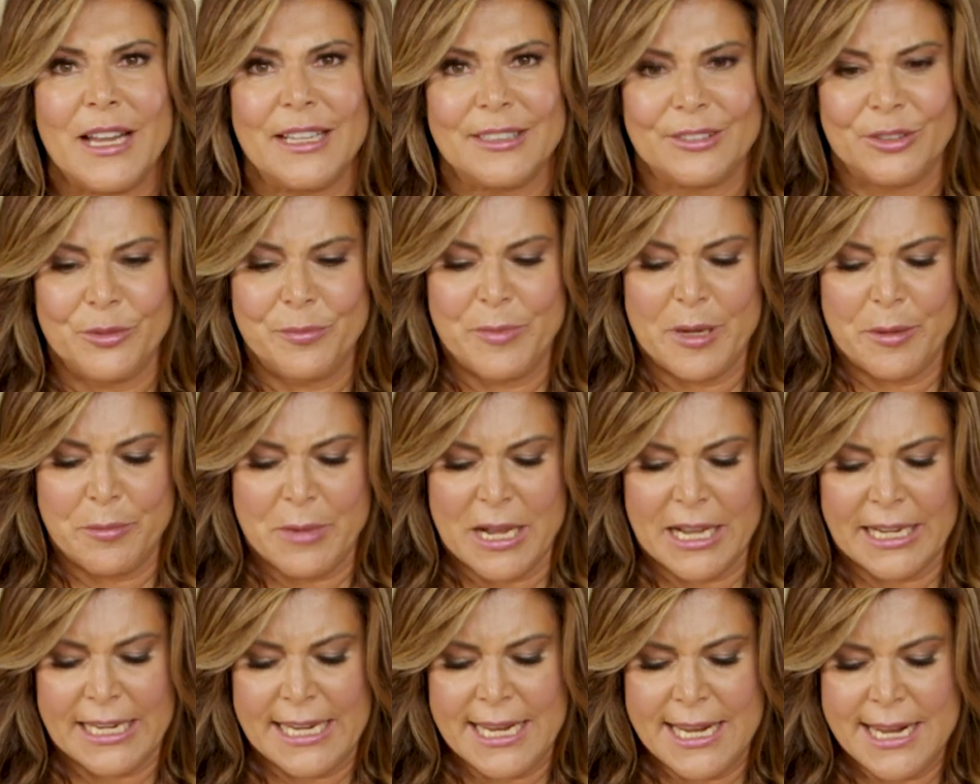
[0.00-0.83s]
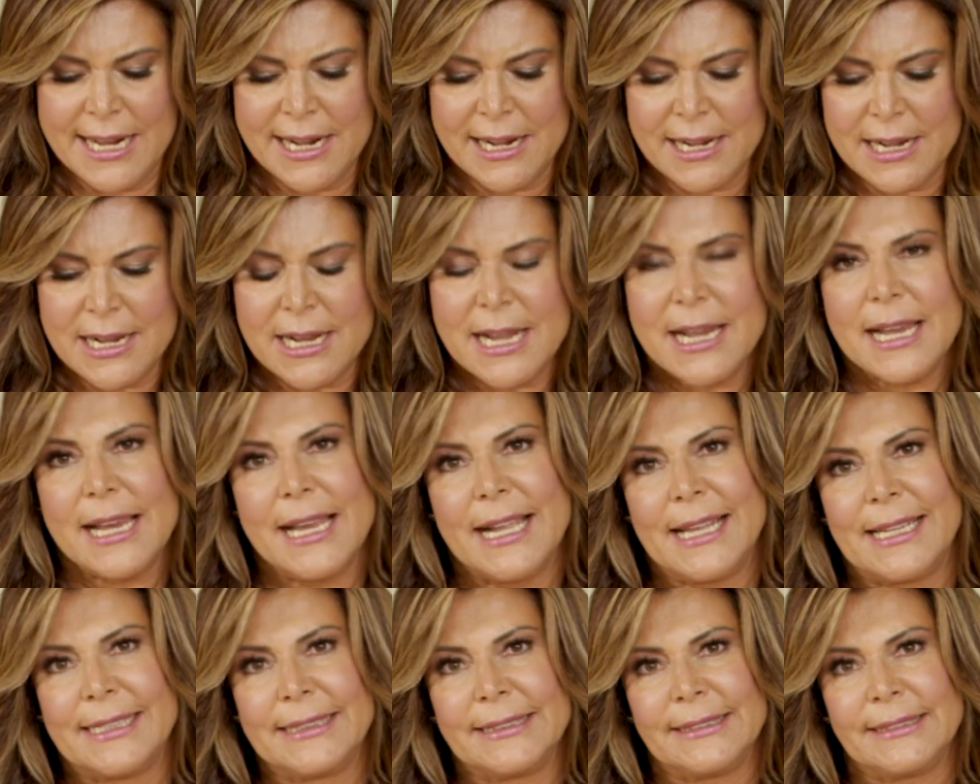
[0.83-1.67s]
as a bain-marie,
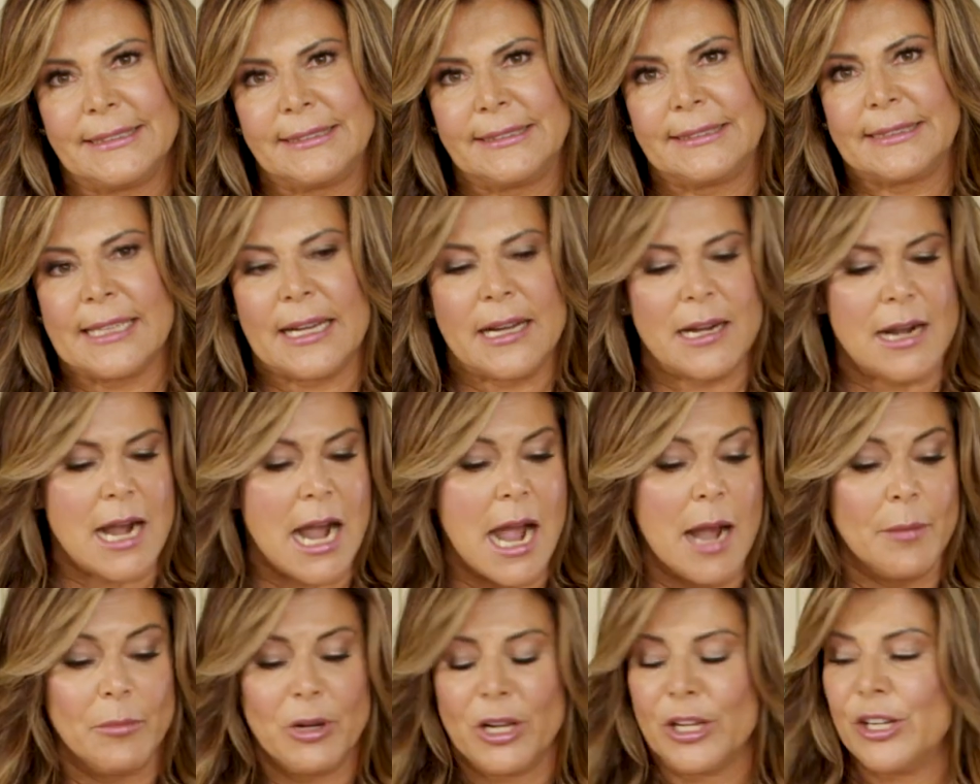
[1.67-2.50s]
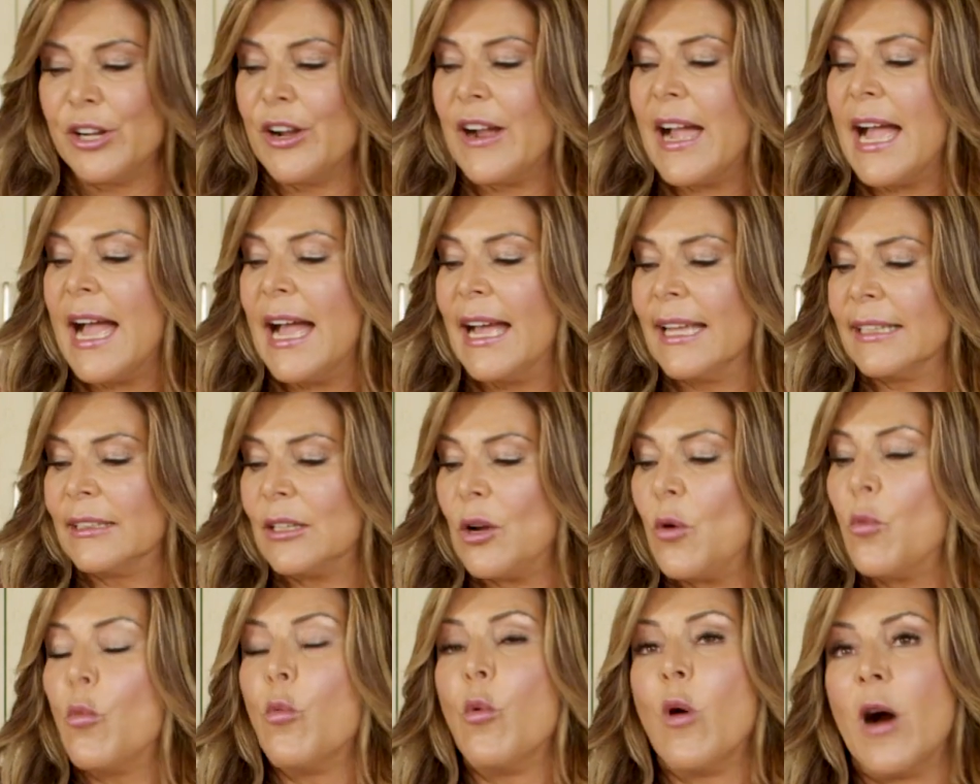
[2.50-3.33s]
and I'm gonna add
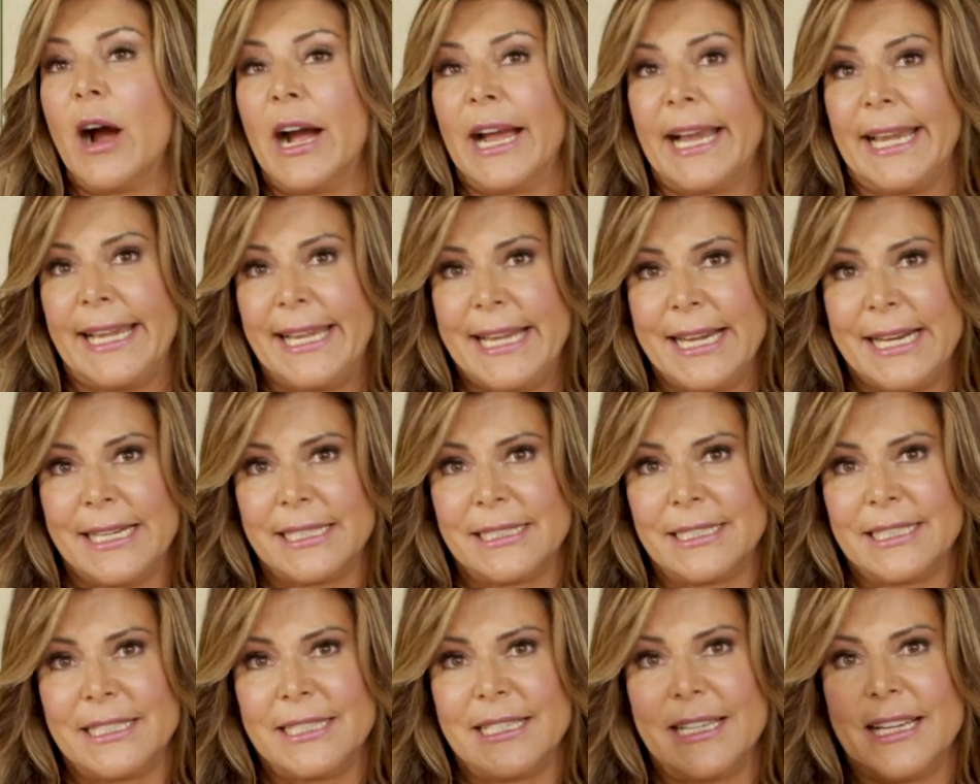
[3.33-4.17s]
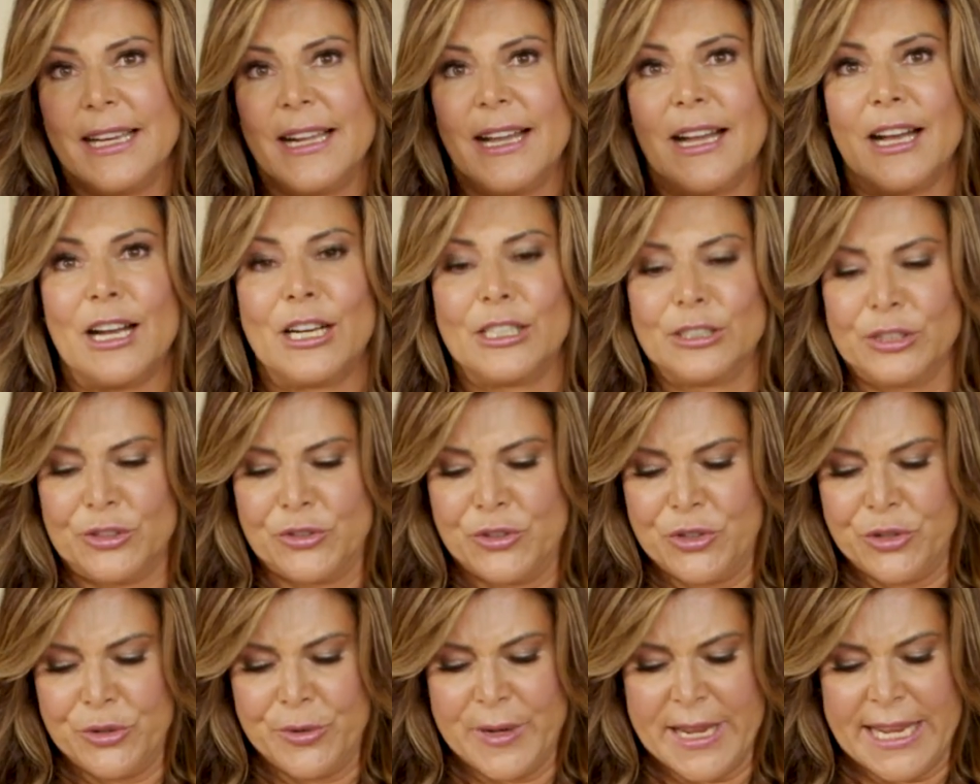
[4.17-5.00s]
wine
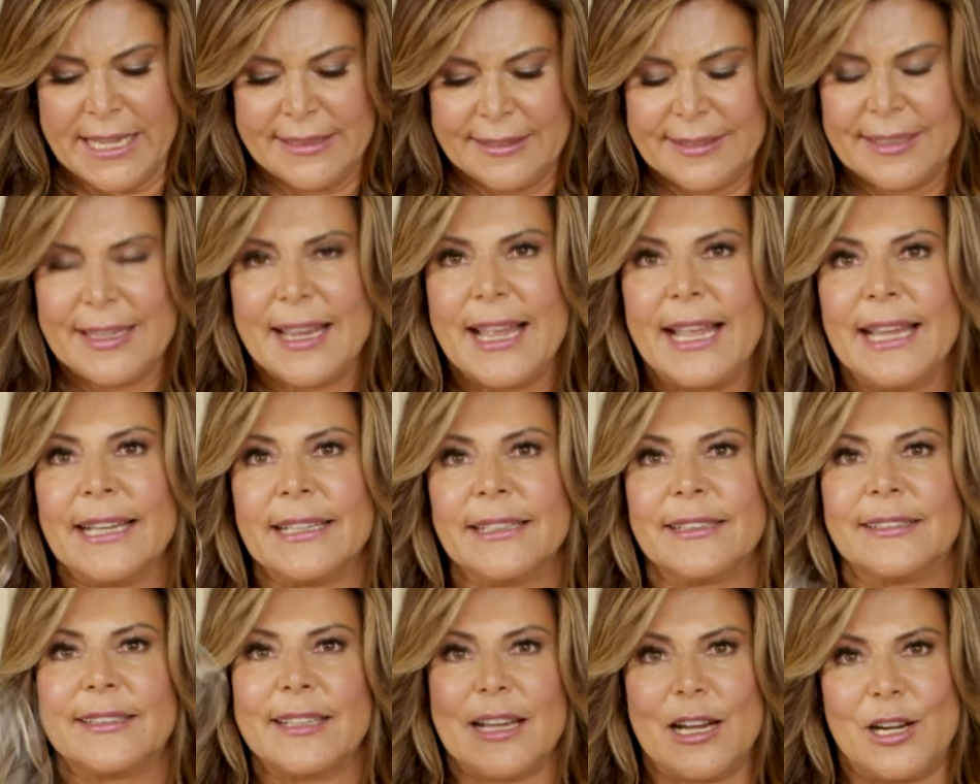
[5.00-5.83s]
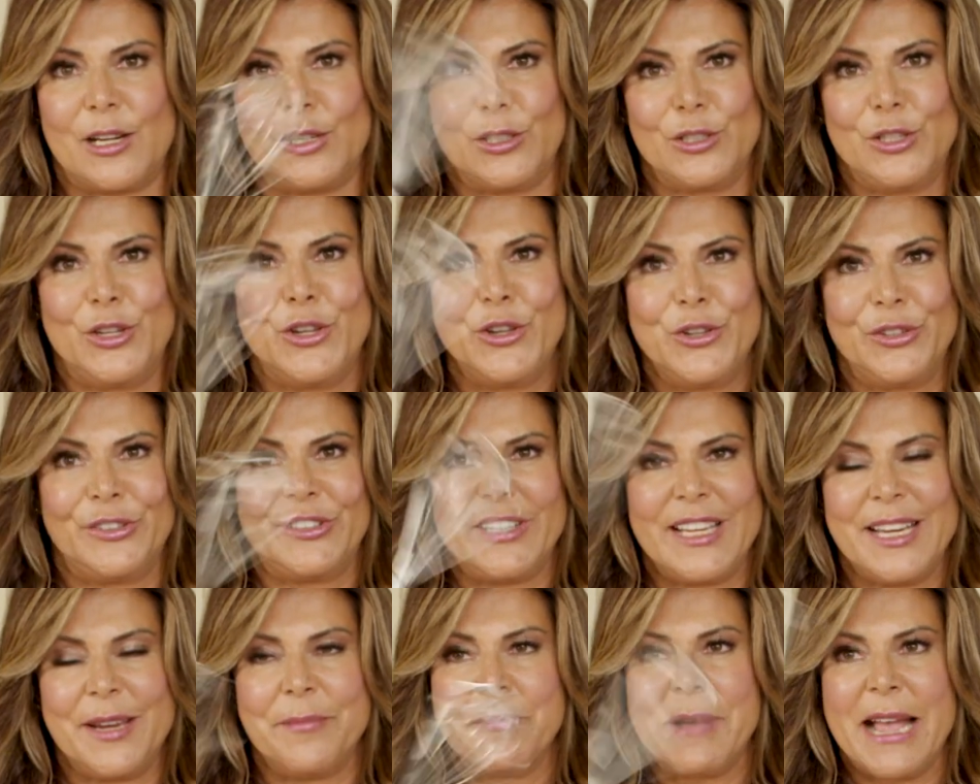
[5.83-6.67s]
to it, and
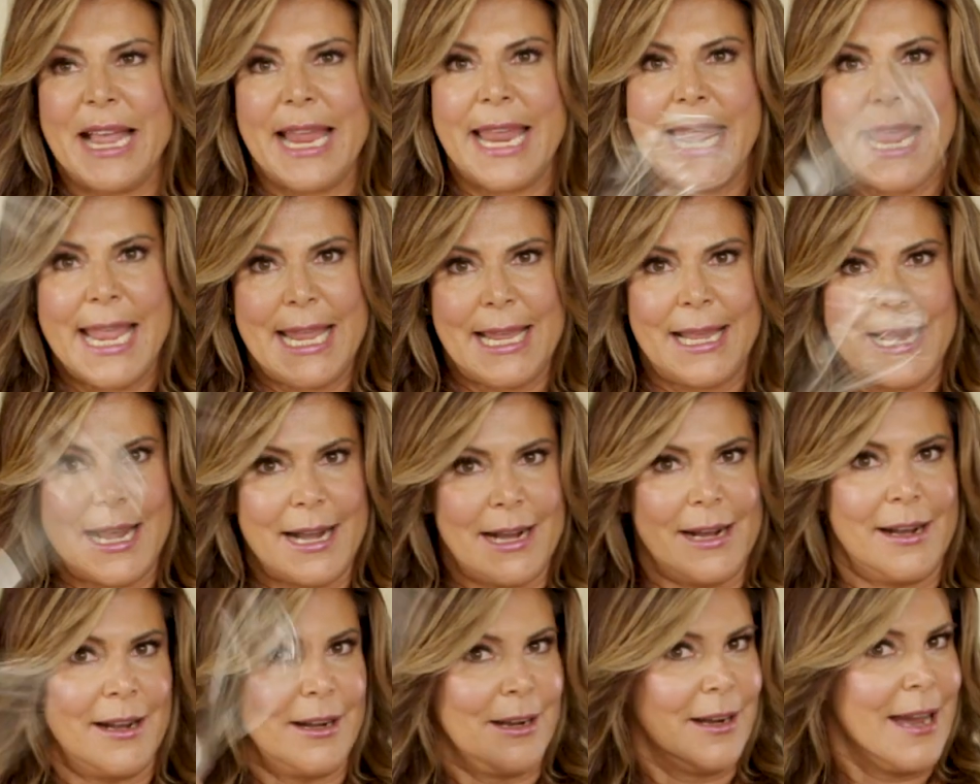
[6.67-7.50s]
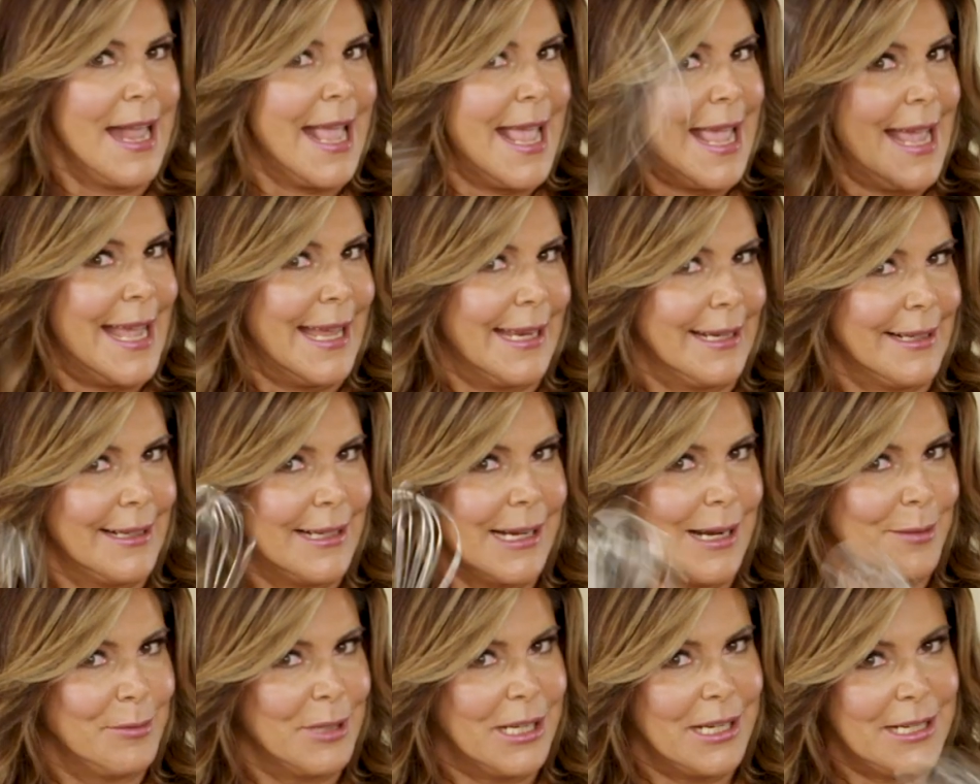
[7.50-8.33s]
using my hand,
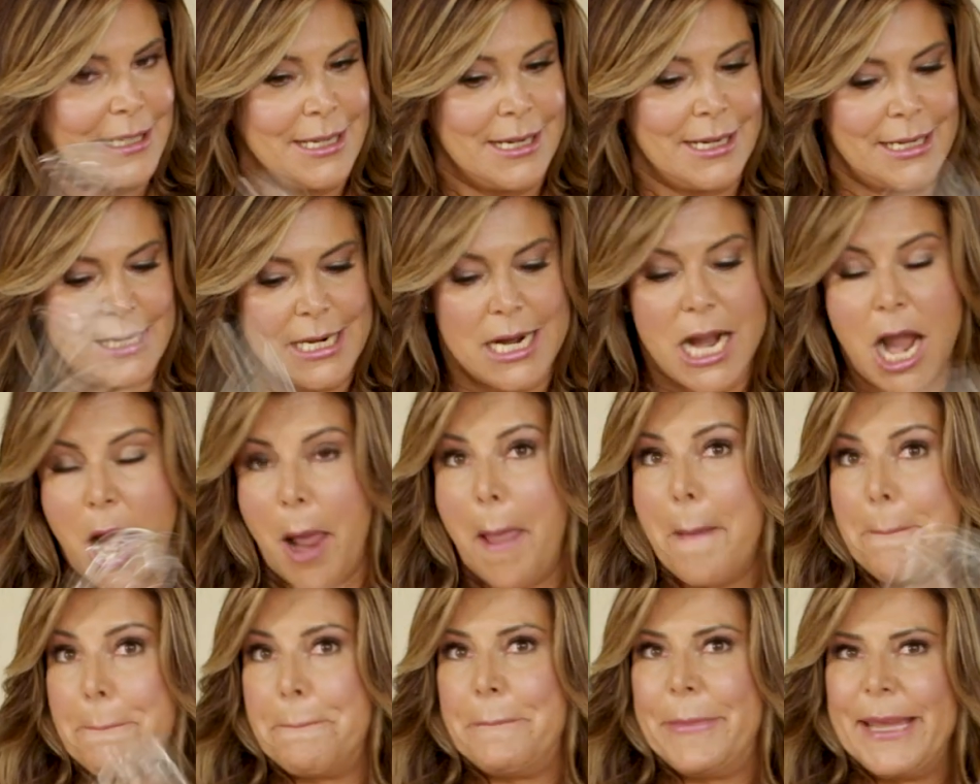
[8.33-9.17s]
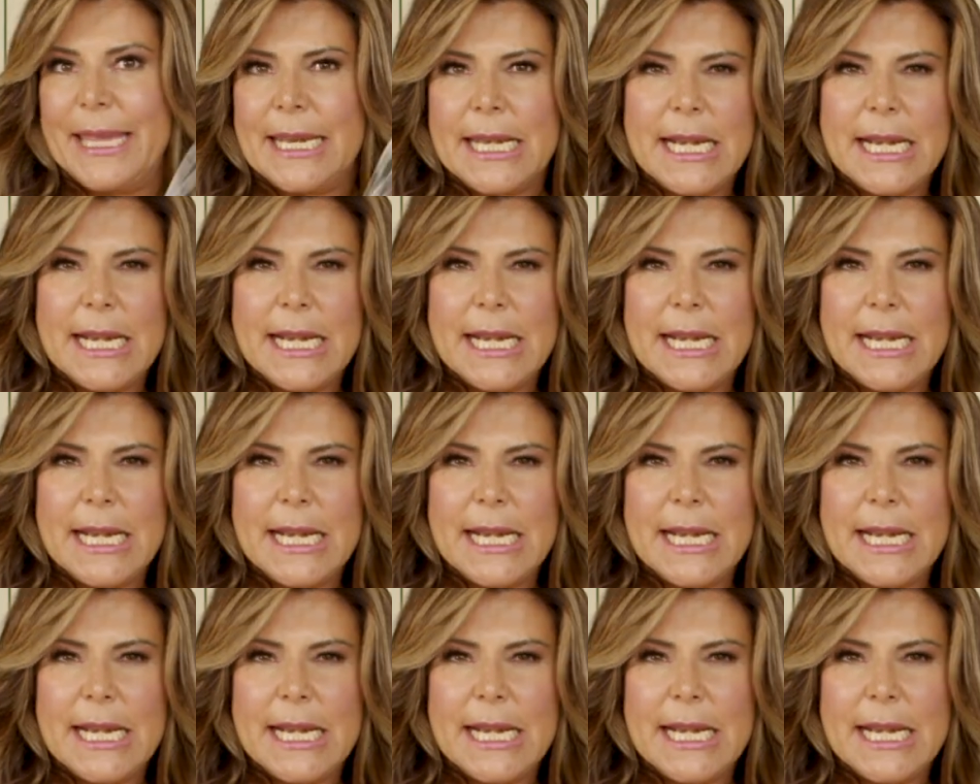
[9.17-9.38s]
I'm gonna beat